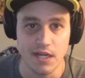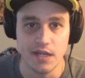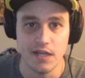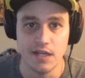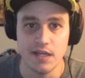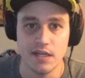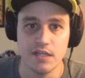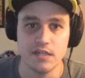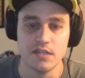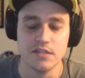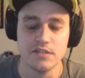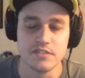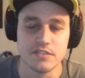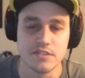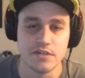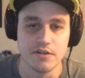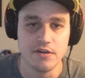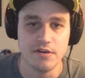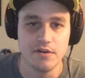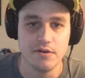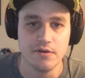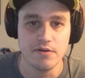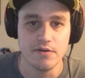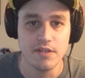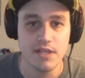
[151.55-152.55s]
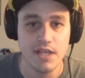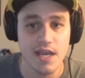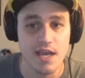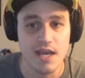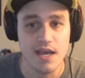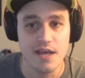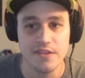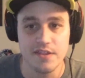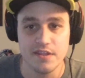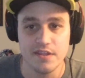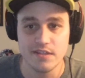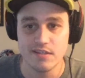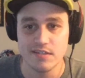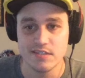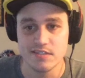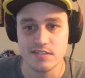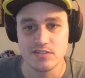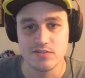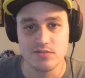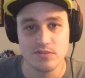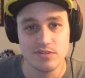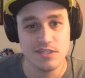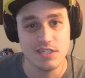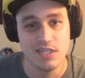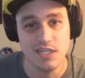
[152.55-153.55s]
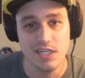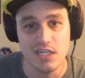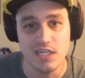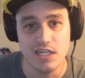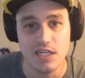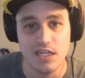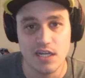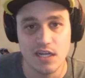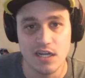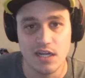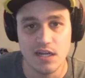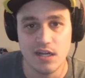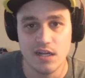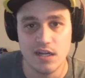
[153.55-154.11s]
I think that this is really neat.